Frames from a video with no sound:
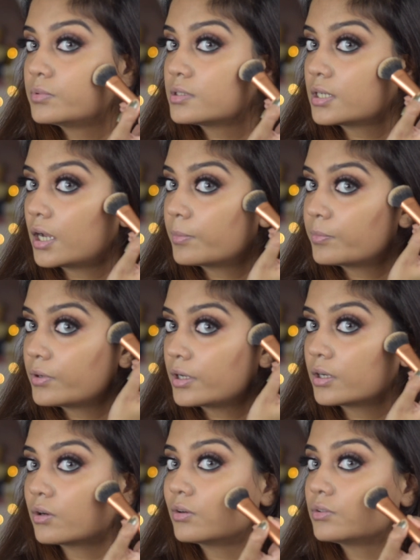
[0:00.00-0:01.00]
start
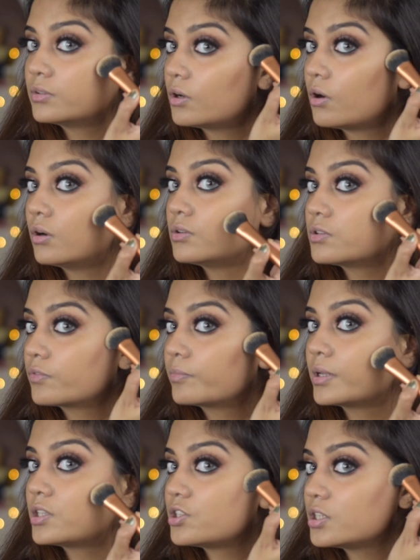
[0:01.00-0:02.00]
putting it onto the hollows of
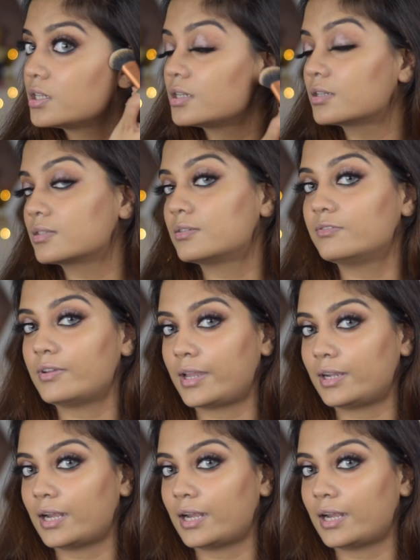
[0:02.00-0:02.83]
my cheeks very